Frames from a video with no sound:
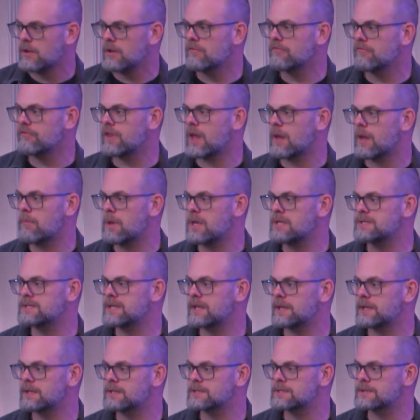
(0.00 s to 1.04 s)
for their
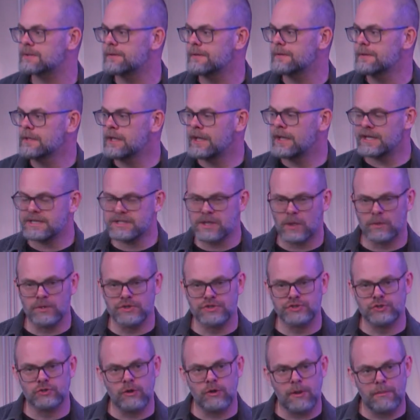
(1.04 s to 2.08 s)
meetings. And he told a
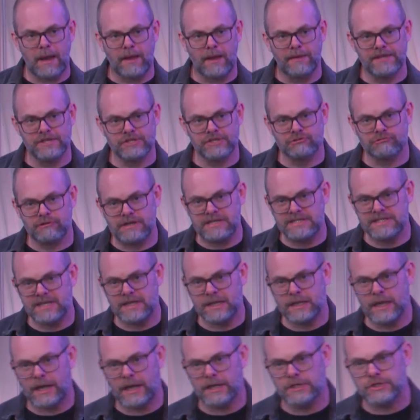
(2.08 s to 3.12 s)
story about these 3
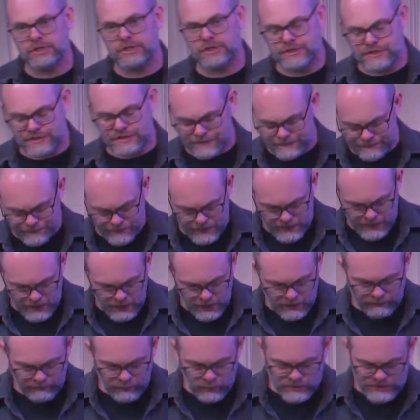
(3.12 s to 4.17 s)
teenagers
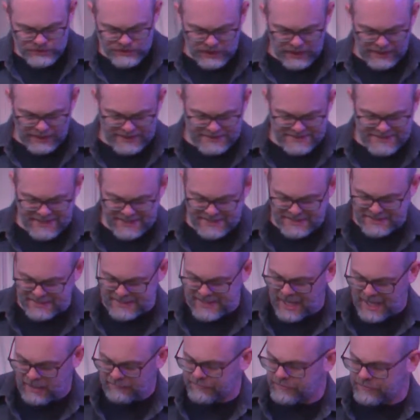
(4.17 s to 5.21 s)
who've all started attending the
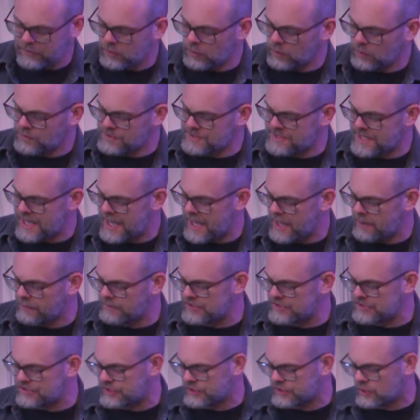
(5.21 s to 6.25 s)
Alpha course there,
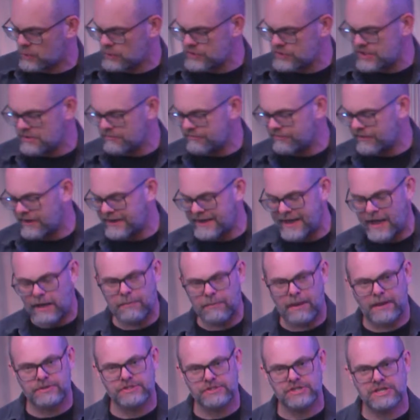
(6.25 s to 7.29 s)
which is a course you can find out
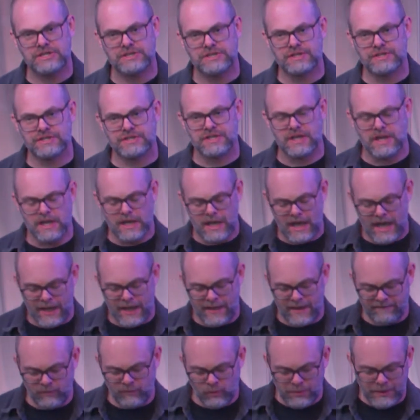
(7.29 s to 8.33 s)
about Jesus, and
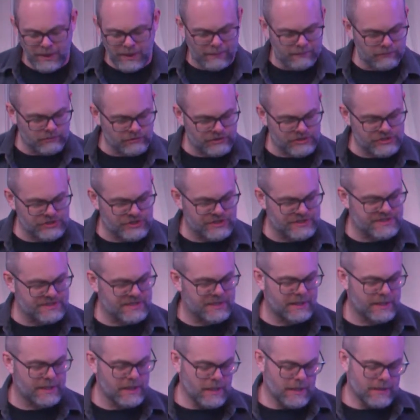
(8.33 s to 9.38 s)
they've all become Christians.
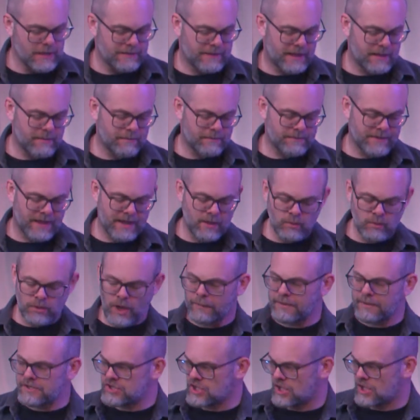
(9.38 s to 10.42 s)
And they all
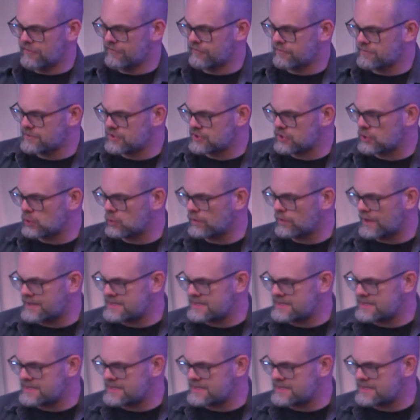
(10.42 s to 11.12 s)
know each other from school. They